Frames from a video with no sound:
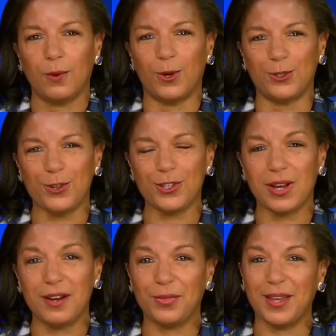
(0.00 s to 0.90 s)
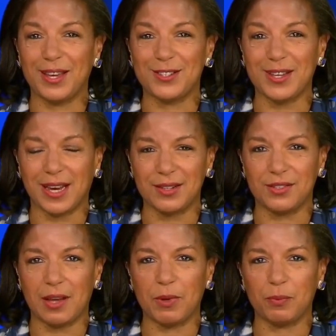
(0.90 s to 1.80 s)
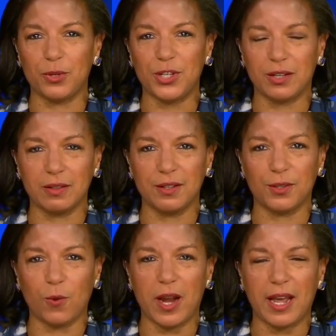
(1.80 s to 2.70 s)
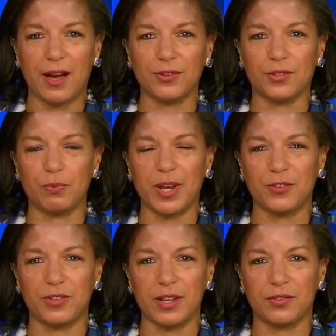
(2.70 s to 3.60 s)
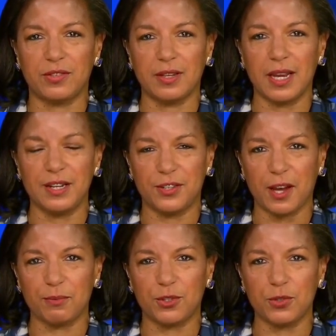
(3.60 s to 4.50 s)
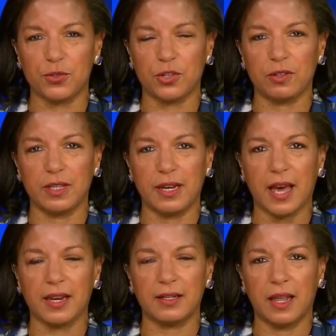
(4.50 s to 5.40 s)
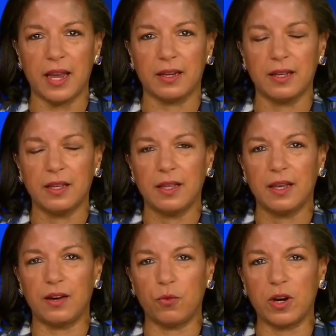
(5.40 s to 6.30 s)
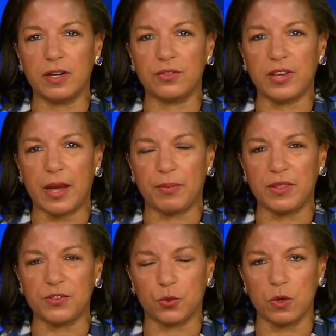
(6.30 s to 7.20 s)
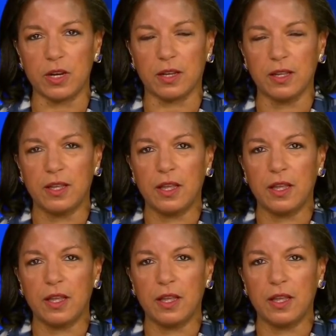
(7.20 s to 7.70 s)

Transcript: Well, George, I don't think a second summit, particularly at the White House, makes sense anytime soon, certainly not in light of what has happened this week.